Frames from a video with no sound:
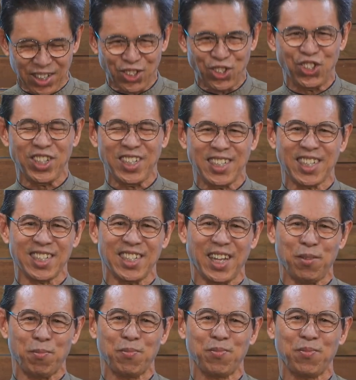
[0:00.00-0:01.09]
In Jesus'
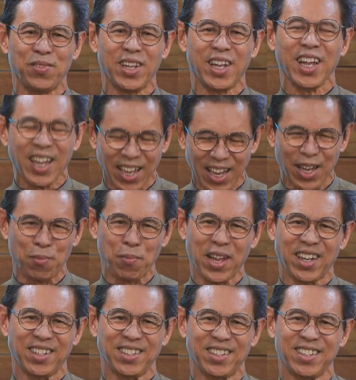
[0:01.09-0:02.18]
name.
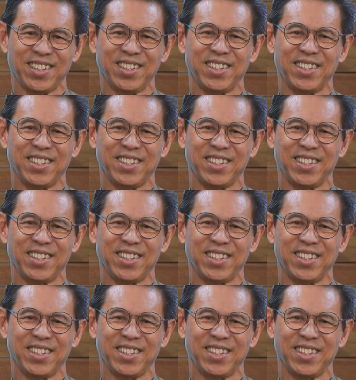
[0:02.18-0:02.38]
Amen.